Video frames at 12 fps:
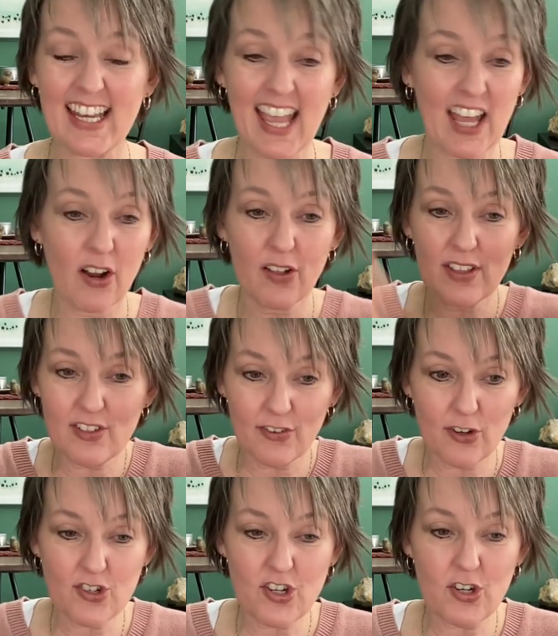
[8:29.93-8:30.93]
he had all these
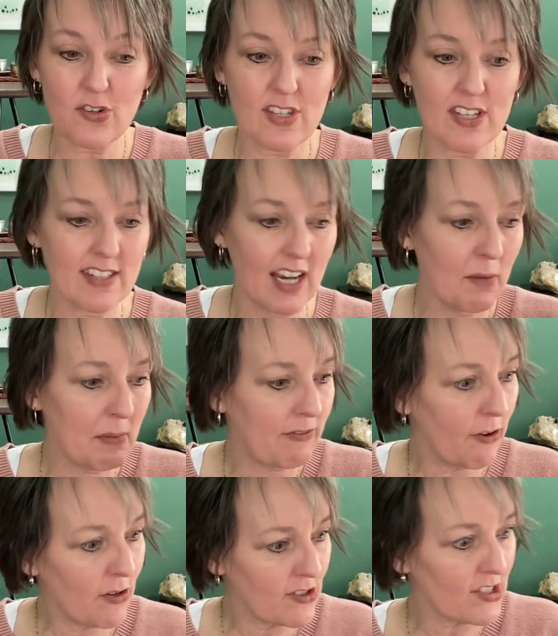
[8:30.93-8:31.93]
virtues, and he said, I'd be
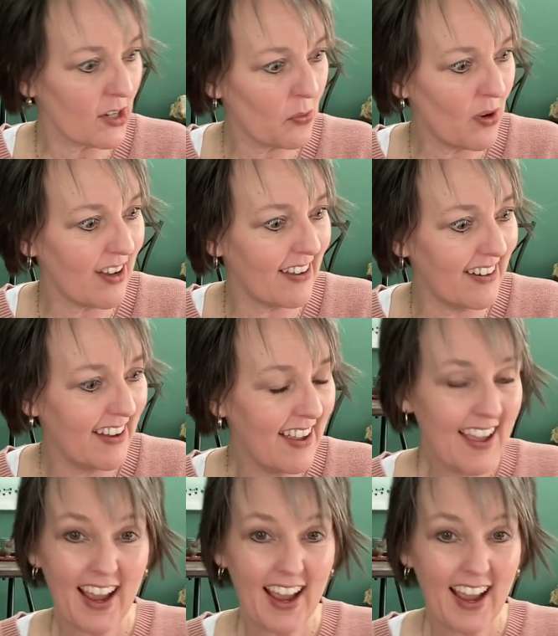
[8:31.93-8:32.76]
focused on one,